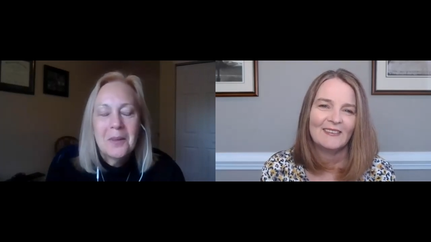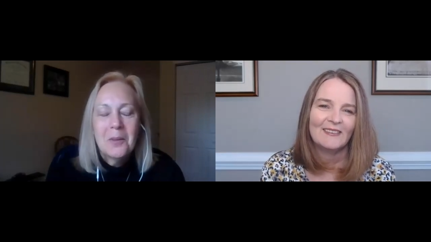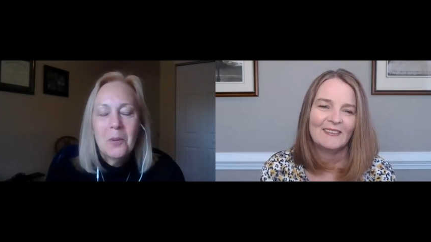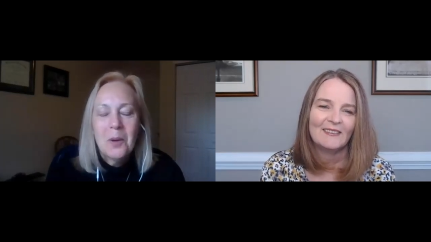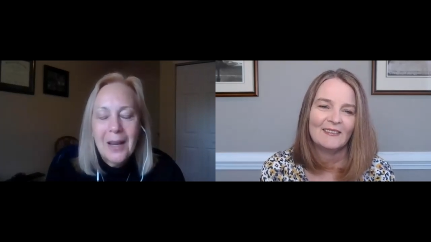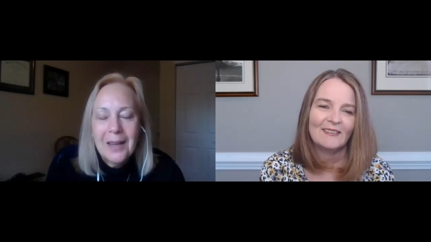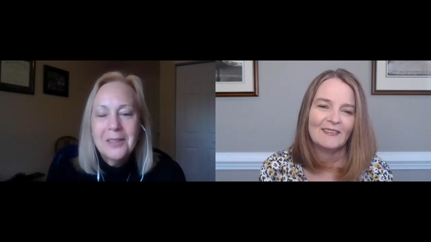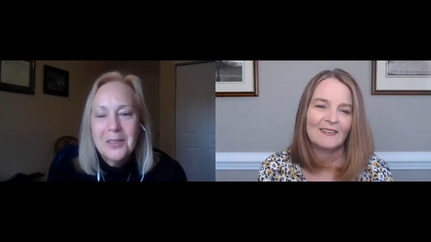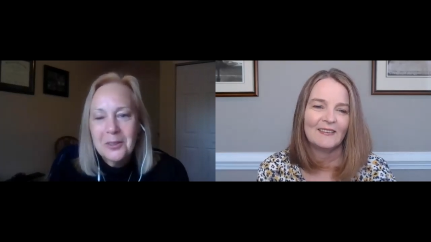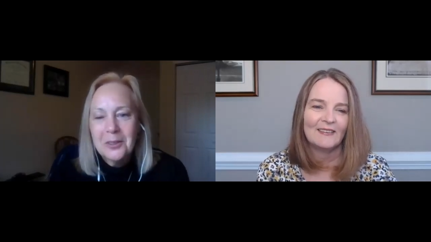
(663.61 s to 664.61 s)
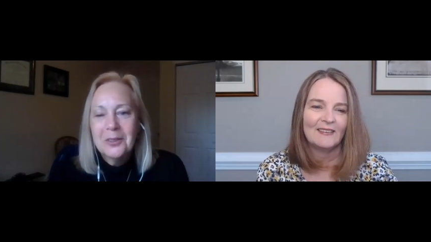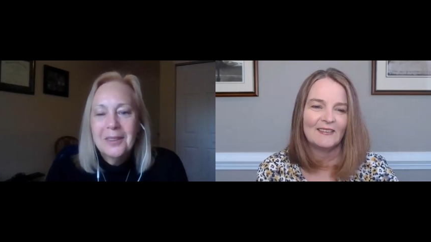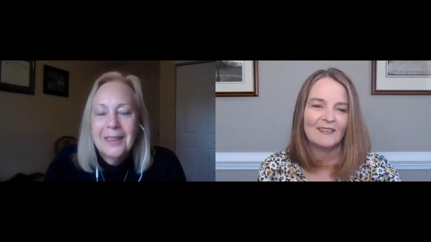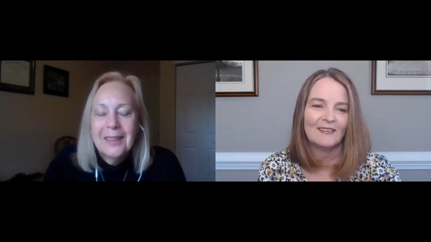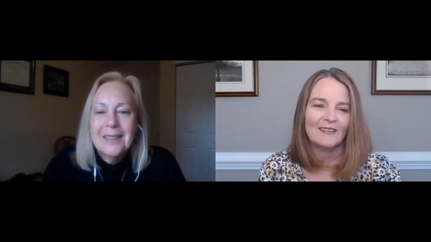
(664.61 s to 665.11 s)
Speaker 1: what I
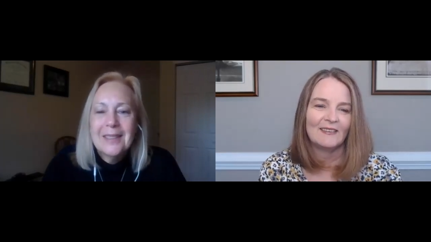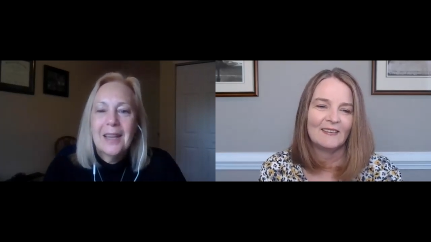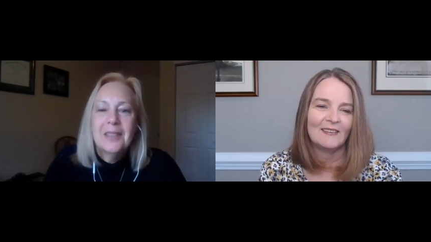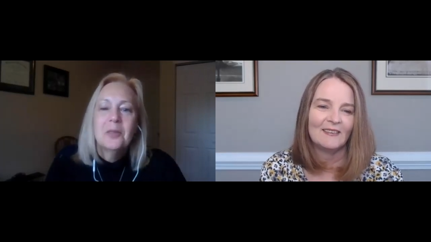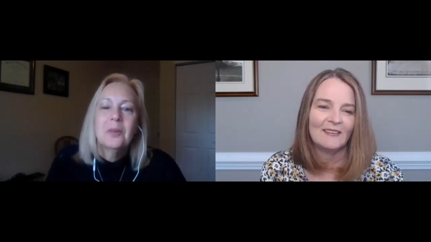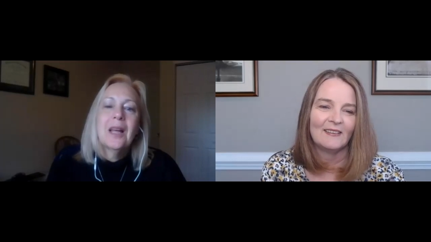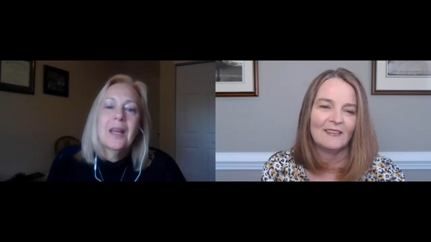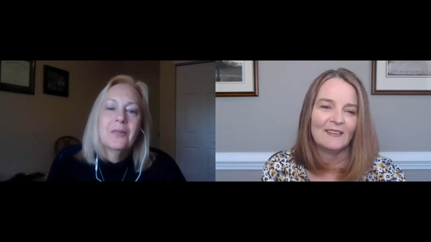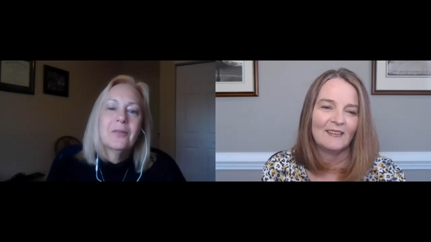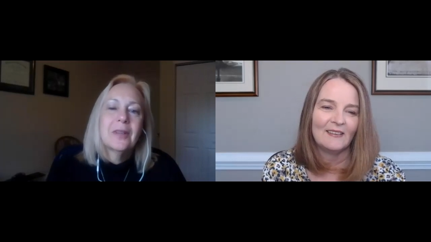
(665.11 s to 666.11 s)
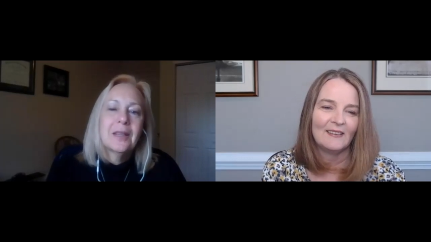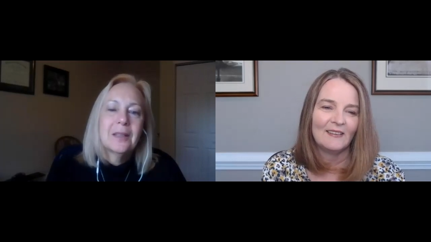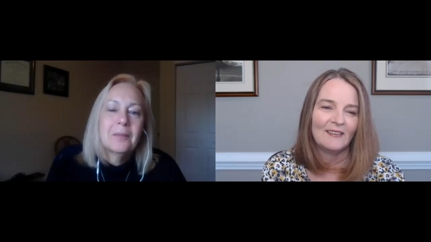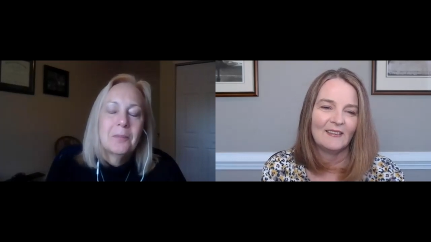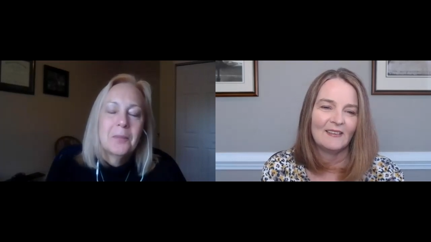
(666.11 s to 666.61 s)
do is I do a lot of
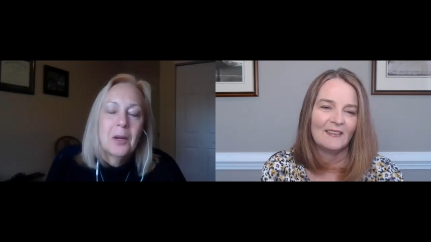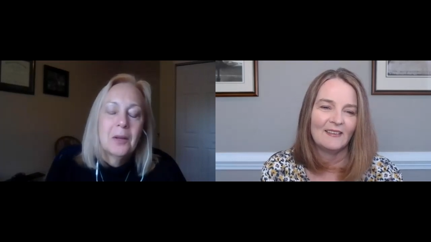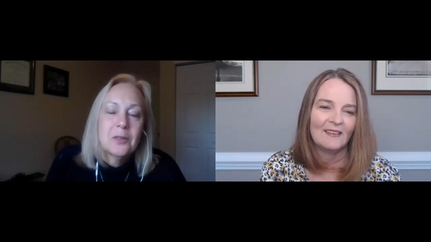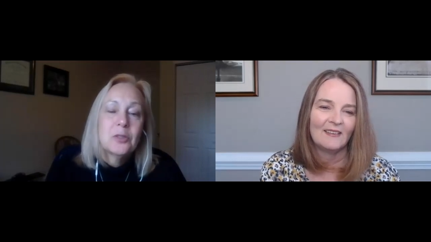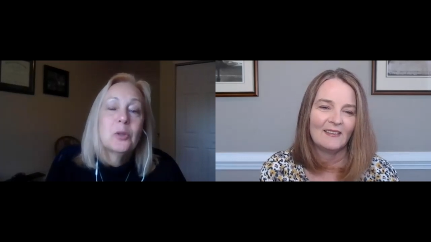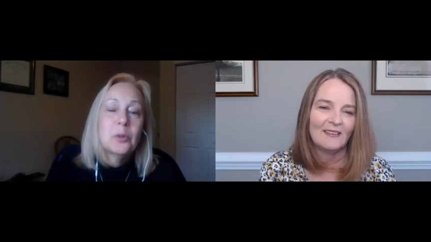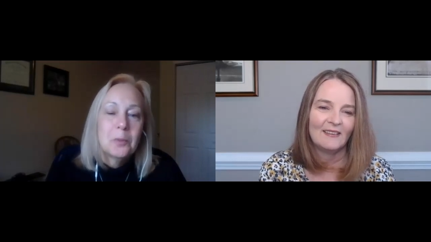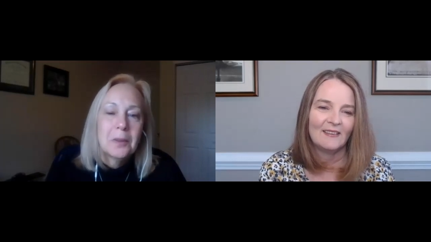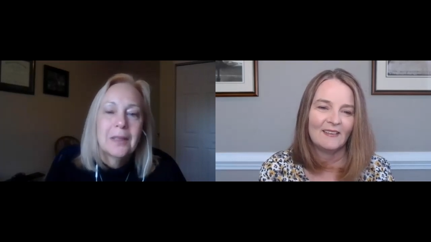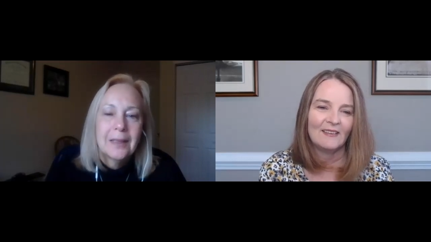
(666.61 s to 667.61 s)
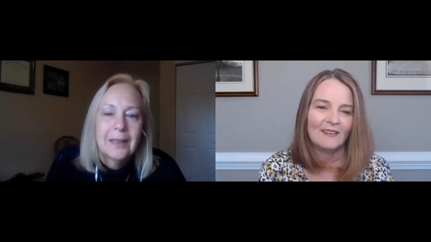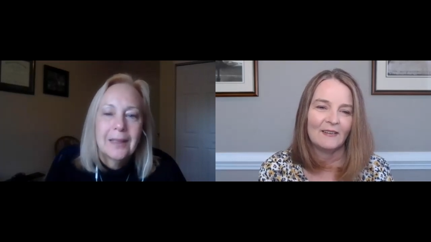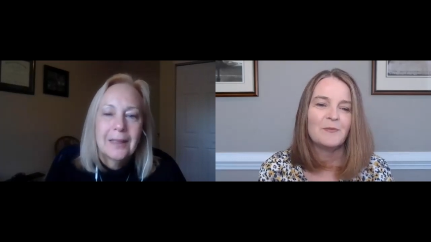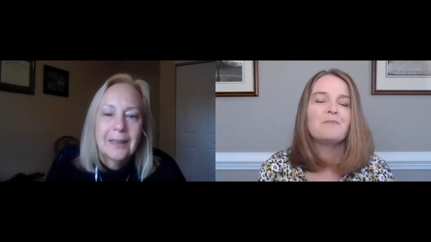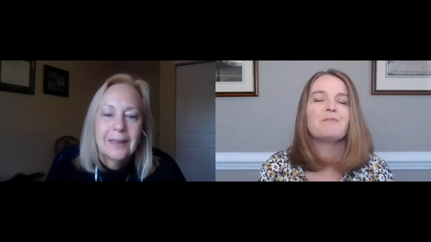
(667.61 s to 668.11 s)
uh, Zoom,
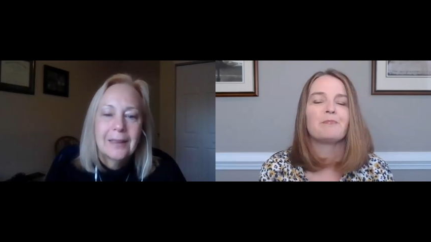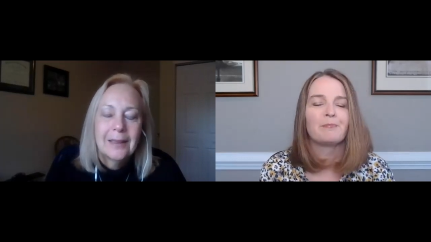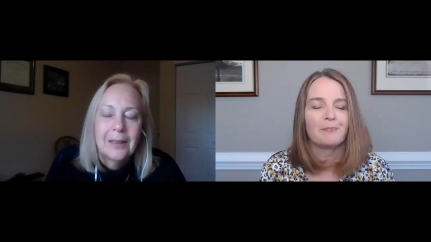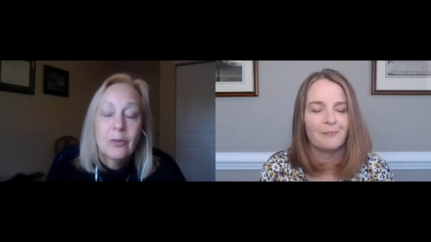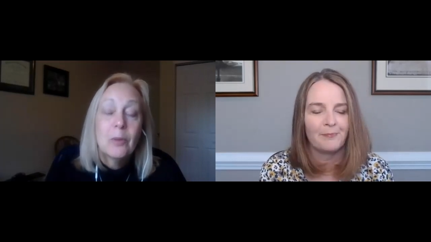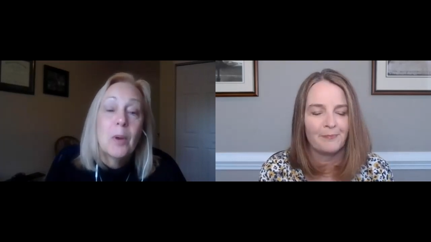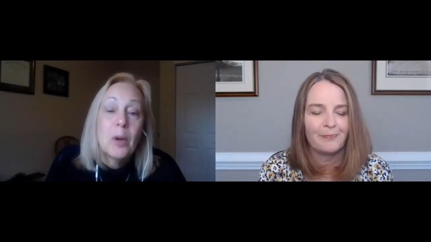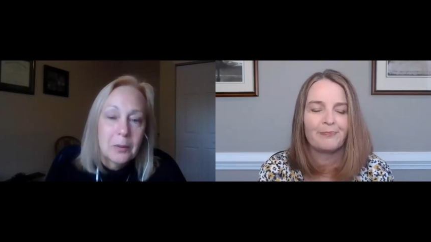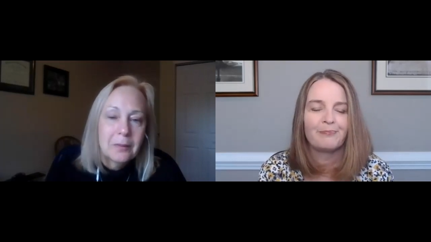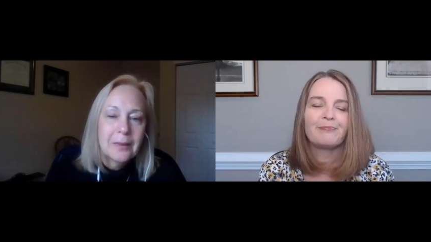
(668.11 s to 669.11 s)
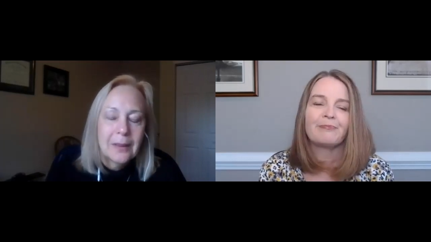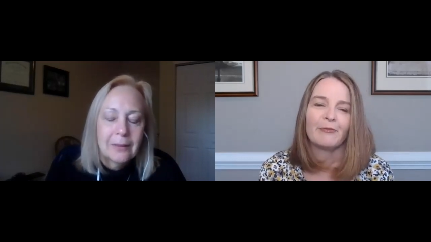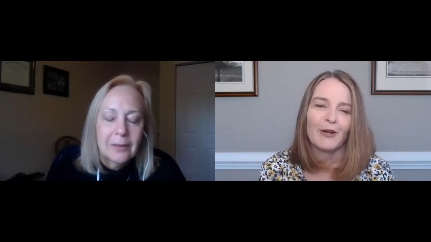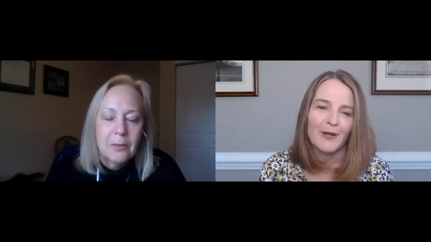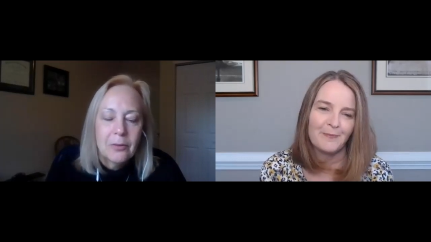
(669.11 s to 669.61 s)
uh, you know, remote
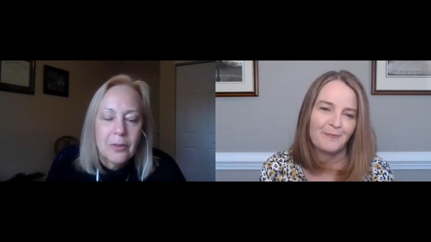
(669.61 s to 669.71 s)
re- right.